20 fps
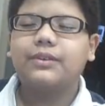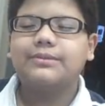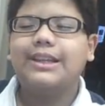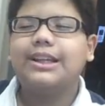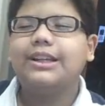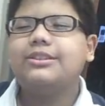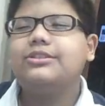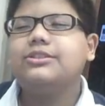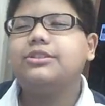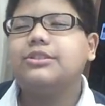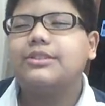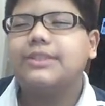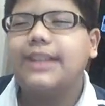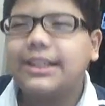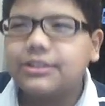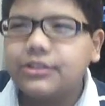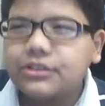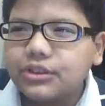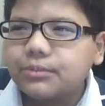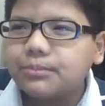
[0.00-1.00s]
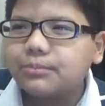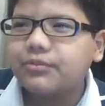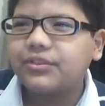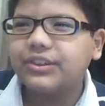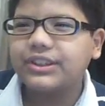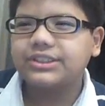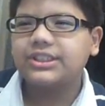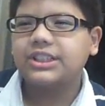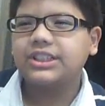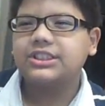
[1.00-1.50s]
from nitrogen
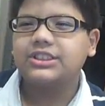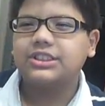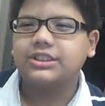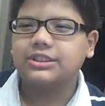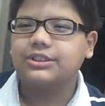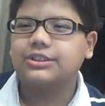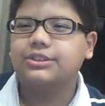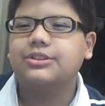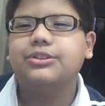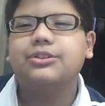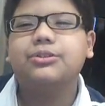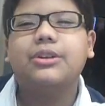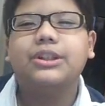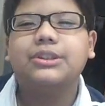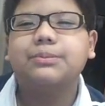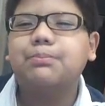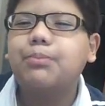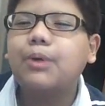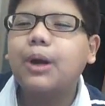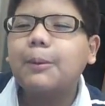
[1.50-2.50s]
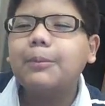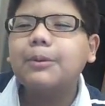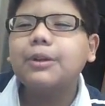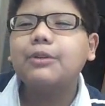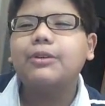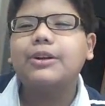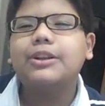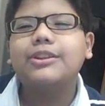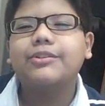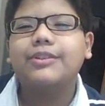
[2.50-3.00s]
fixation, you are
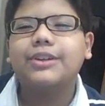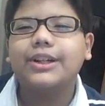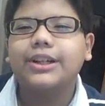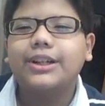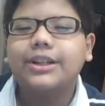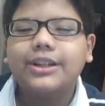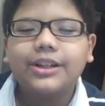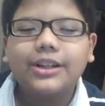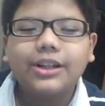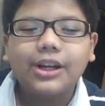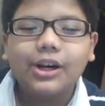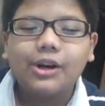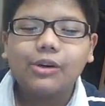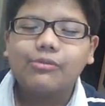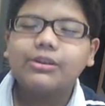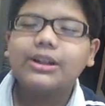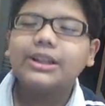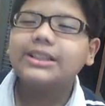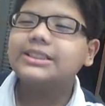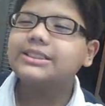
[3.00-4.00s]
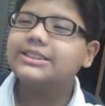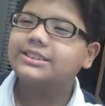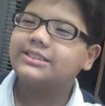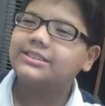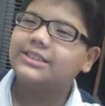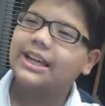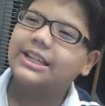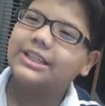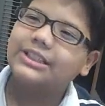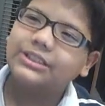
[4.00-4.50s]
probably wondering, what is
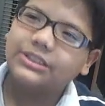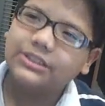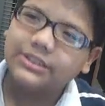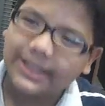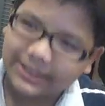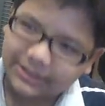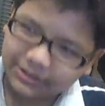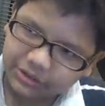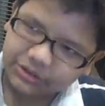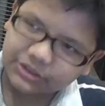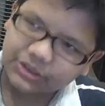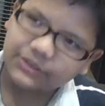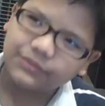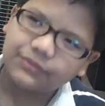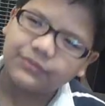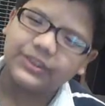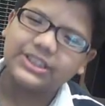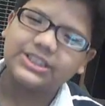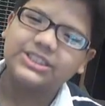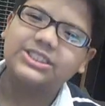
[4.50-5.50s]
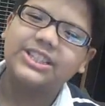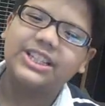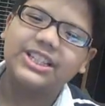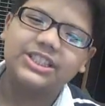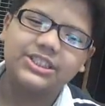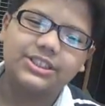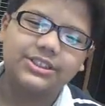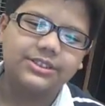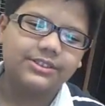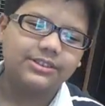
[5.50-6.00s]
nitrogen
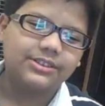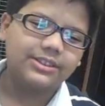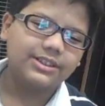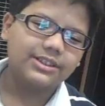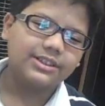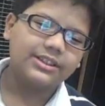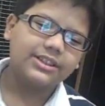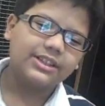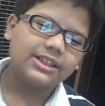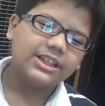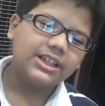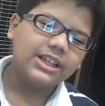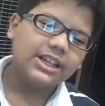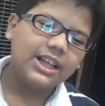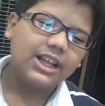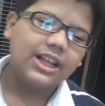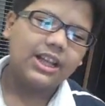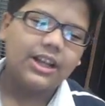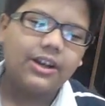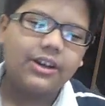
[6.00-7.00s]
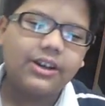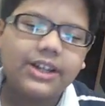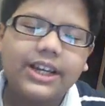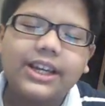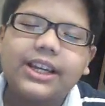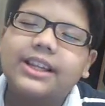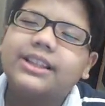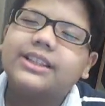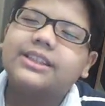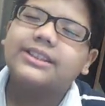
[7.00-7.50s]
fixation?
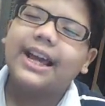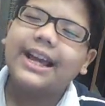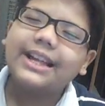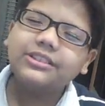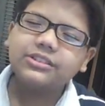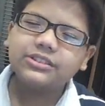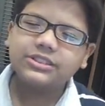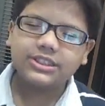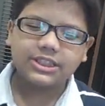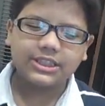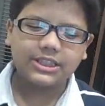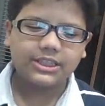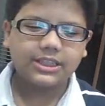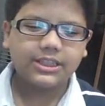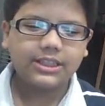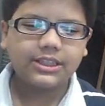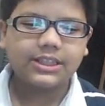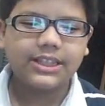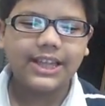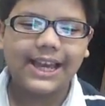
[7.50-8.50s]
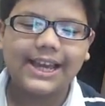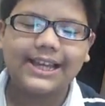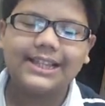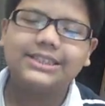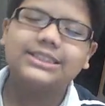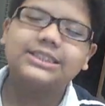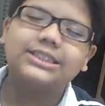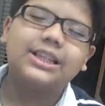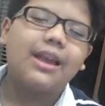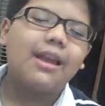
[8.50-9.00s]
Okay, nitrogen
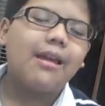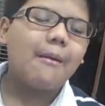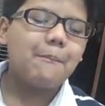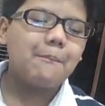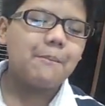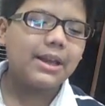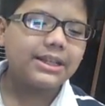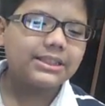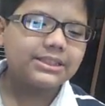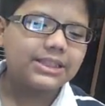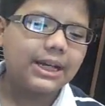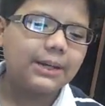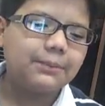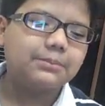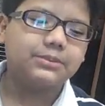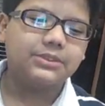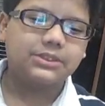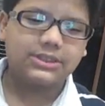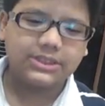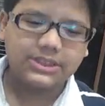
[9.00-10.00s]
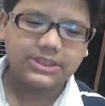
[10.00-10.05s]
gas makes up